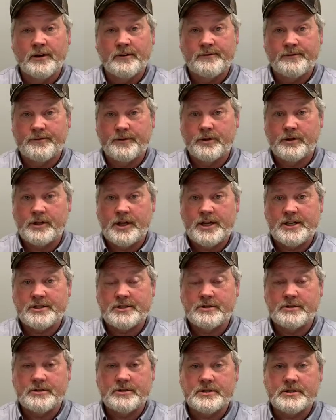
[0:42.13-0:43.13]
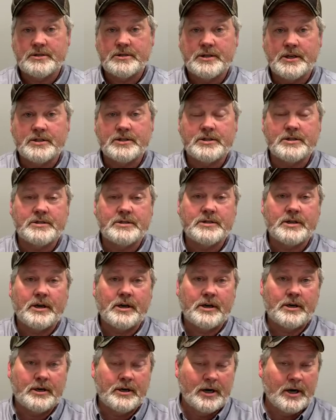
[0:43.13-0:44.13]
fertilizers, such as
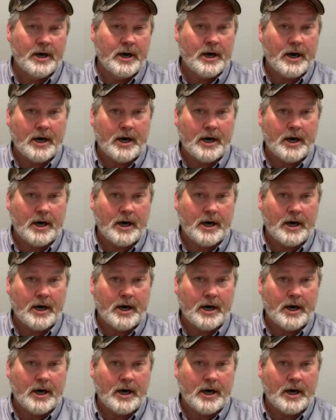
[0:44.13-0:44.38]
our